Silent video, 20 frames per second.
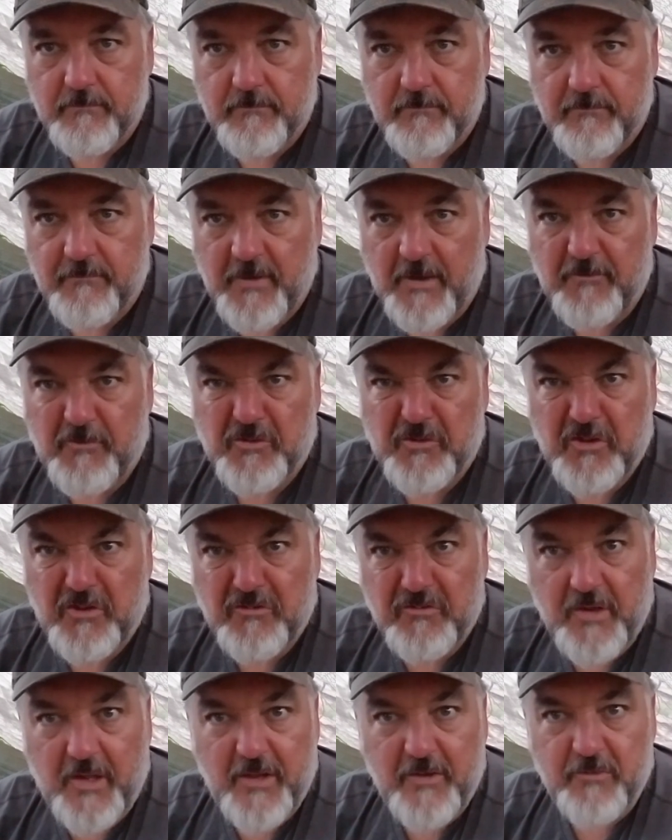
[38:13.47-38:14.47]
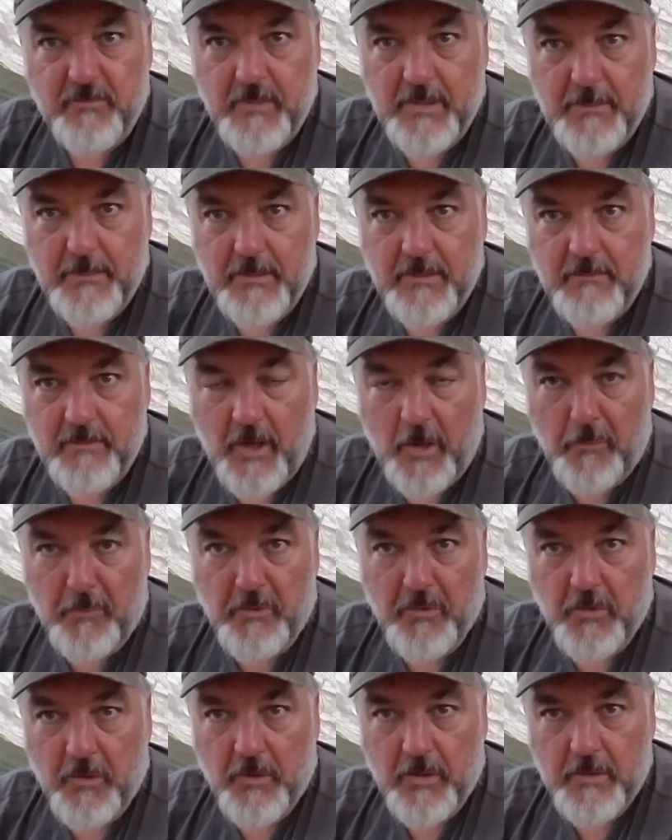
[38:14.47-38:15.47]
5 or 6 days maybe. Not real
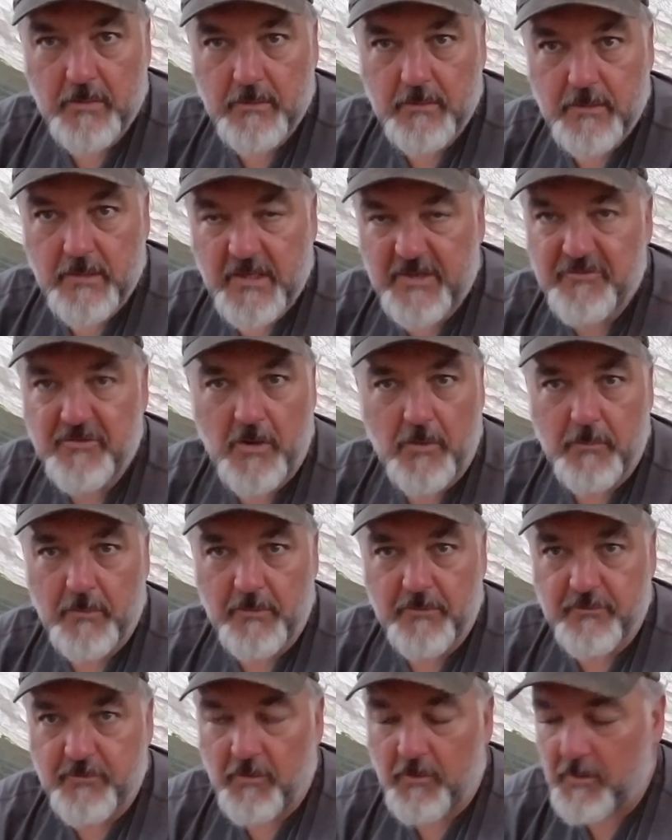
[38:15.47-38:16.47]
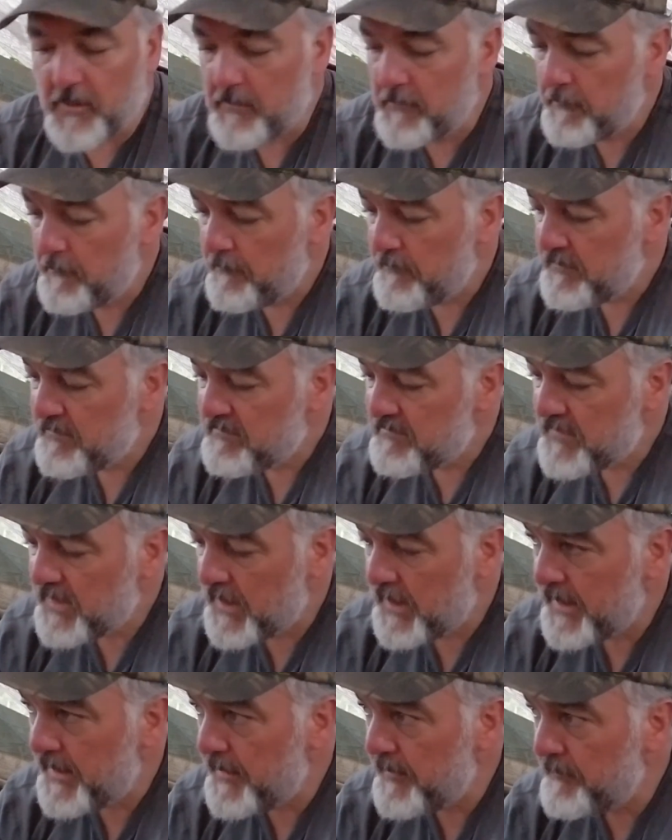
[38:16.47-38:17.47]
long. It's not real strong.
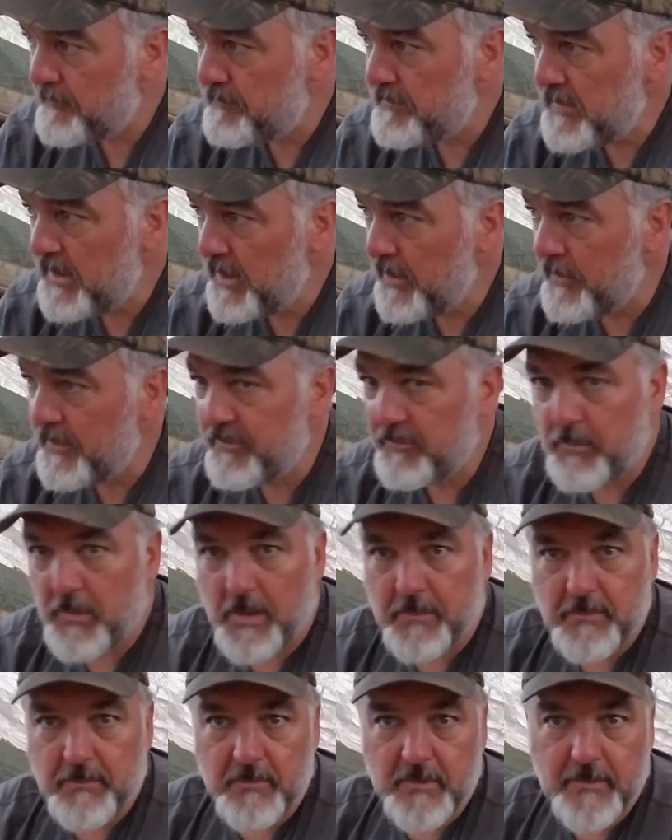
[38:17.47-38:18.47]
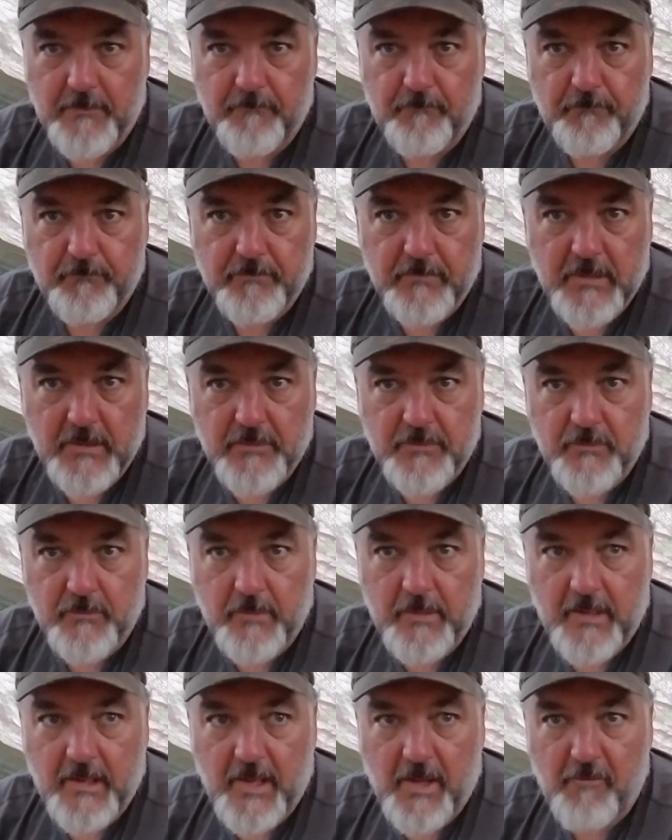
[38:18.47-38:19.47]
You know, it's probably
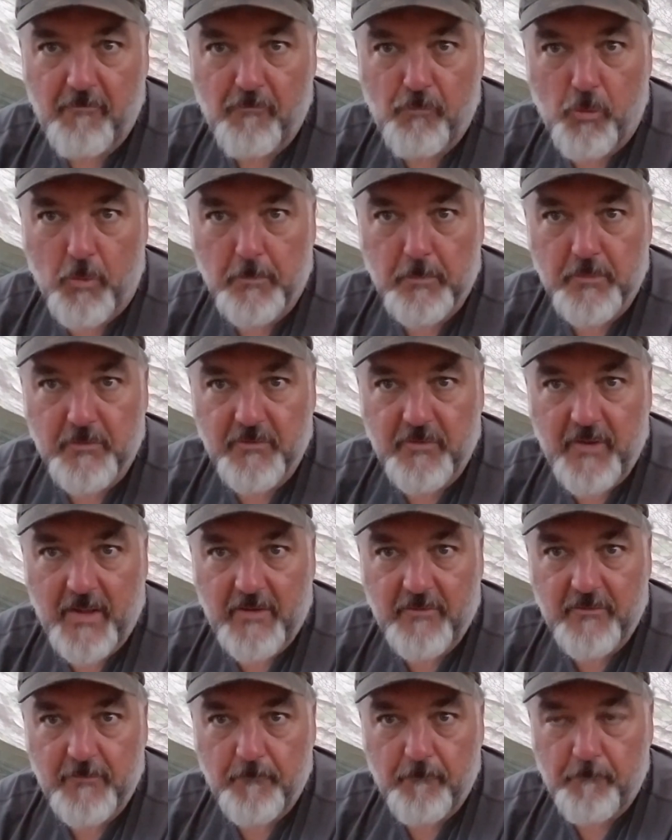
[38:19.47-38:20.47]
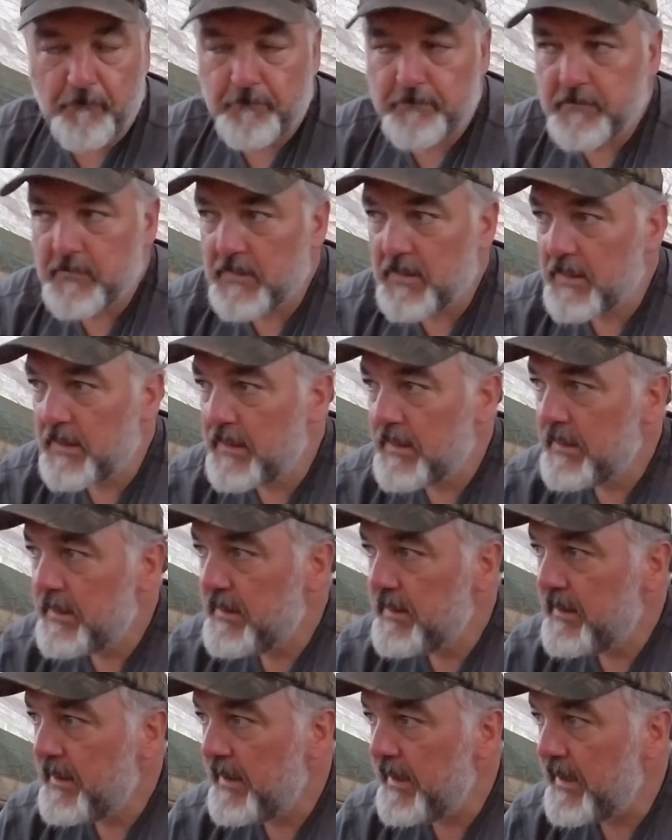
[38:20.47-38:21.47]
3.5%, 4%.
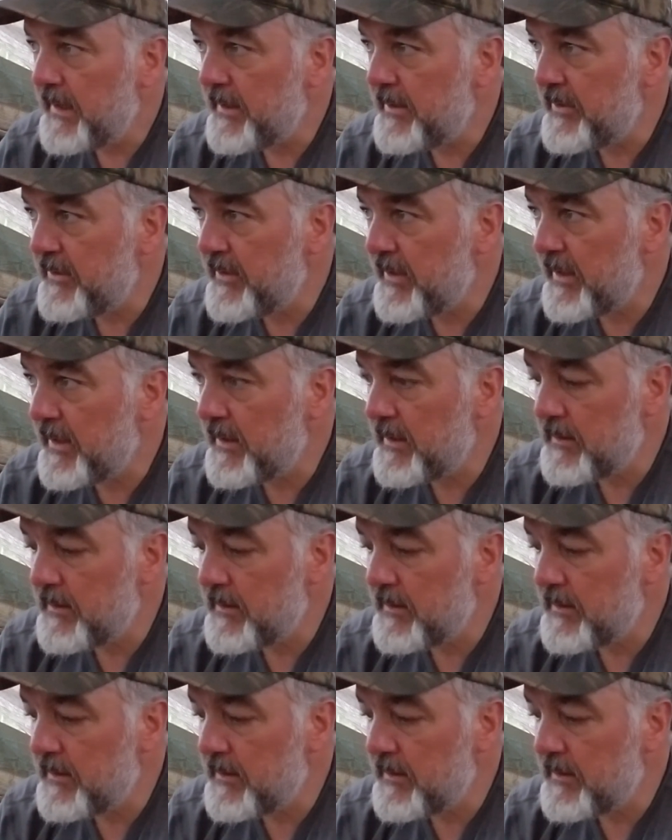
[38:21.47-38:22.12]
And of